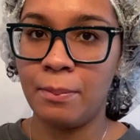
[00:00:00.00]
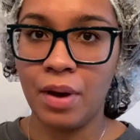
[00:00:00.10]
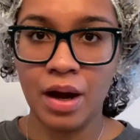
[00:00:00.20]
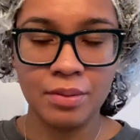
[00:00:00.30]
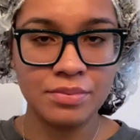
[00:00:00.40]

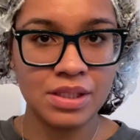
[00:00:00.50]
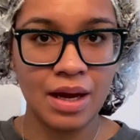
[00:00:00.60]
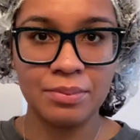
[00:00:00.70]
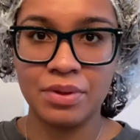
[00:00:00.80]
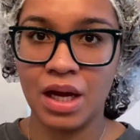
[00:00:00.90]
bomb
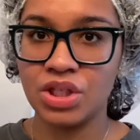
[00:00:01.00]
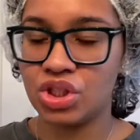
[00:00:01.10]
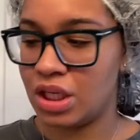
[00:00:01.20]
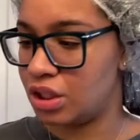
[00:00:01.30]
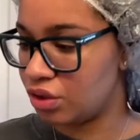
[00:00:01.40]

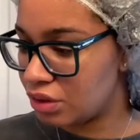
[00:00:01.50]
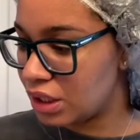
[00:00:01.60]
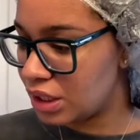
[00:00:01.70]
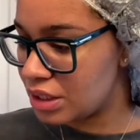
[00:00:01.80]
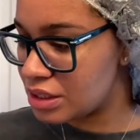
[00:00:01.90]
top-notch
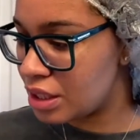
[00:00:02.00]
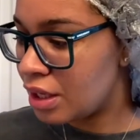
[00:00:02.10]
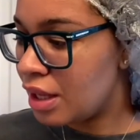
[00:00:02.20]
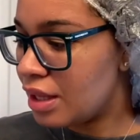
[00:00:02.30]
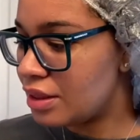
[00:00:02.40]
ingredients.
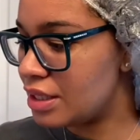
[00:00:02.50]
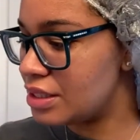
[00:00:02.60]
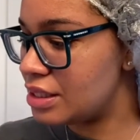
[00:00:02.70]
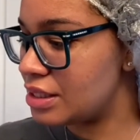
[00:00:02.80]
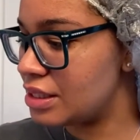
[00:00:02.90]

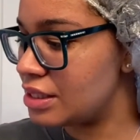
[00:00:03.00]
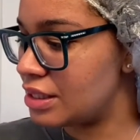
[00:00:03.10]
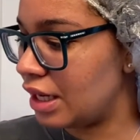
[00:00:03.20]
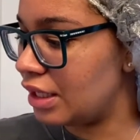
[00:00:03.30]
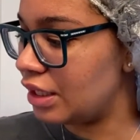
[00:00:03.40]
This is a
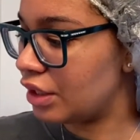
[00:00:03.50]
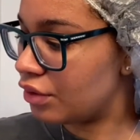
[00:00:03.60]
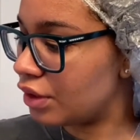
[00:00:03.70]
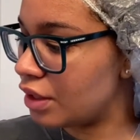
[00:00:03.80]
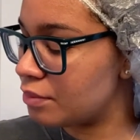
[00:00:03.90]
styling
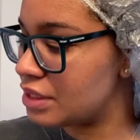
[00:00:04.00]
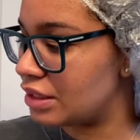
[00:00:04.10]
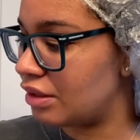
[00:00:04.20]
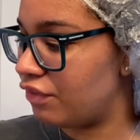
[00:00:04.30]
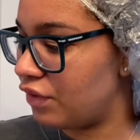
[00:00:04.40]
cream
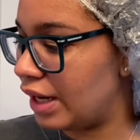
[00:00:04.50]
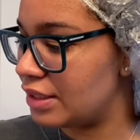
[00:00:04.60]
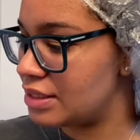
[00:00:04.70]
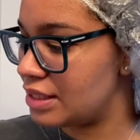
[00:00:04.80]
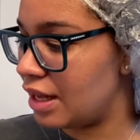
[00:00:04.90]
to
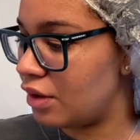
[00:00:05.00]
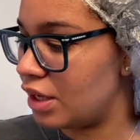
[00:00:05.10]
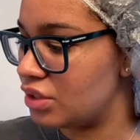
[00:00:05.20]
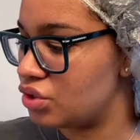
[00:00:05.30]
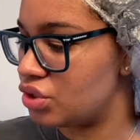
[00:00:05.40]
define style
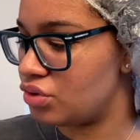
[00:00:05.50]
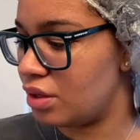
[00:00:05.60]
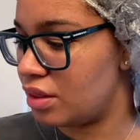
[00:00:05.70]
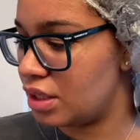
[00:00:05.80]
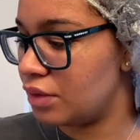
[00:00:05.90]
and
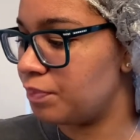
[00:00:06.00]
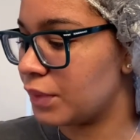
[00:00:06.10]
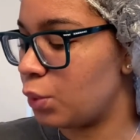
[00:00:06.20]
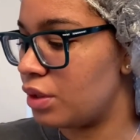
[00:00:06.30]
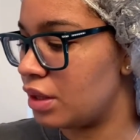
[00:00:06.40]
strengthen
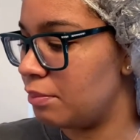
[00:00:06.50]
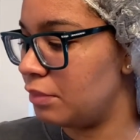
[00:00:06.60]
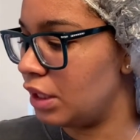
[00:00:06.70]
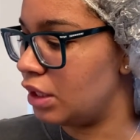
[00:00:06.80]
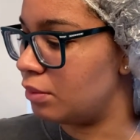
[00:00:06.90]
with
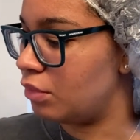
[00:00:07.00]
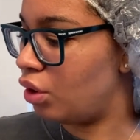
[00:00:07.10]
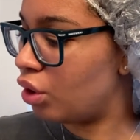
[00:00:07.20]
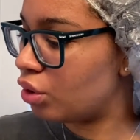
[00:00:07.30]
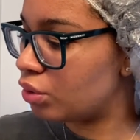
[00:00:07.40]
medium
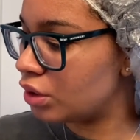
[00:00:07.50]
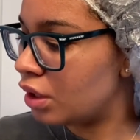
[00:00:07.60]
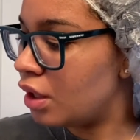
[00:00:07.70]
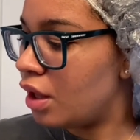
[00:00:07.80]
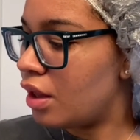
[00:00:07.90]
hold.
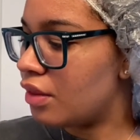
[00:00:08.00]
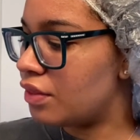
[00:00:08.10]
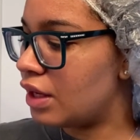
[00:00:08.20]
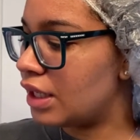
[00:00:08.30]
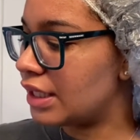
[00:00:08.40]

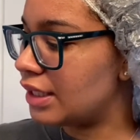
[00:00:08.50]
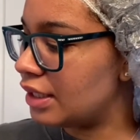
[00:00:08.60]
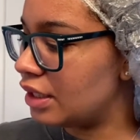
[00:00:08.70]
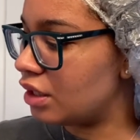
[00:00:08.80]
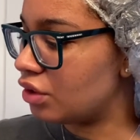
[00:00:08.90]
The
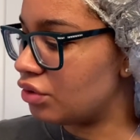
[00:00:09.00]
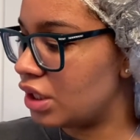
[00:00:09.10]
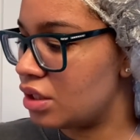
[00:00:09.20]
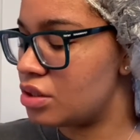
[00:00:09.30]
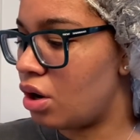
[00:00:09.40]
key
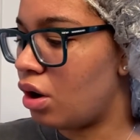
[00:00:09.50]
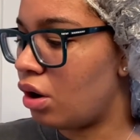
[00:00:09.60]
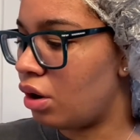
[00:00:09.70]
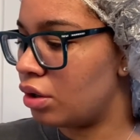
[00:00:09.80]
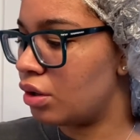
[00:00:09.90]
ingredients
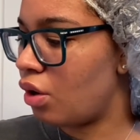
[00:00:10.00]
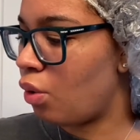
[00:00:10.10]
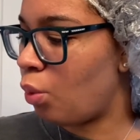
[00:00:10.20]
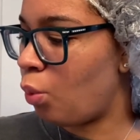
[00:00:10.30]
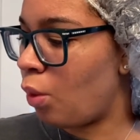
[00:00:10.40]
are
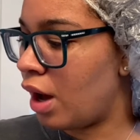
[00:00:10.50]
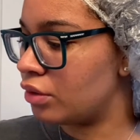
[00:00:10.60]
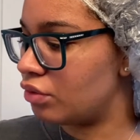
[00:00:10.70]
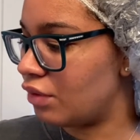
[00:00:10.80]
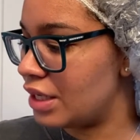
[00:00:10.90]

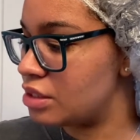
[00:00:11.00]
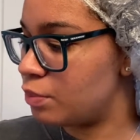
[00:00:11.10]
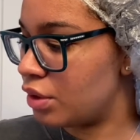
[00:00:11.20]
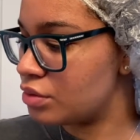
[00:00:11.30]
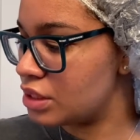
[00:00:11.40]
wild rice
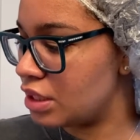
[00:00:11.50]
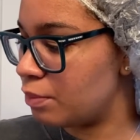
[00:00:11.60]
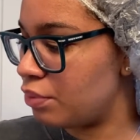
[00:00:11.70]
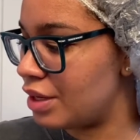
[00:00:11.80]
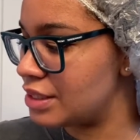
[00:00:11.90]

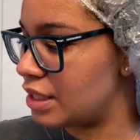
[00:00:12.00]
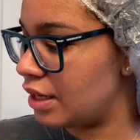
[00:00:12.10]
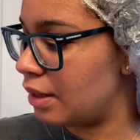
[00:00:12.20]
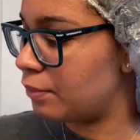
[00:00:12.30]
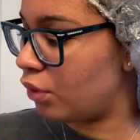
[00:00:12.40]
protein, pressed
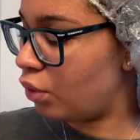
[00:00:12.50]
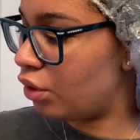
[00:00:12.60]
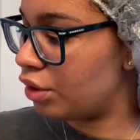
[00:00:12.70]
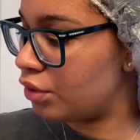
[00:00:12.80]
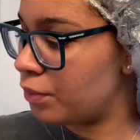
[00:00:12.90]
hemp
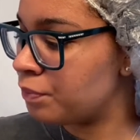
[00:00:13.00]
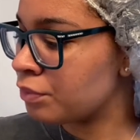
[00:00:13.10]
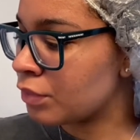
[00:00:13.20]
oil,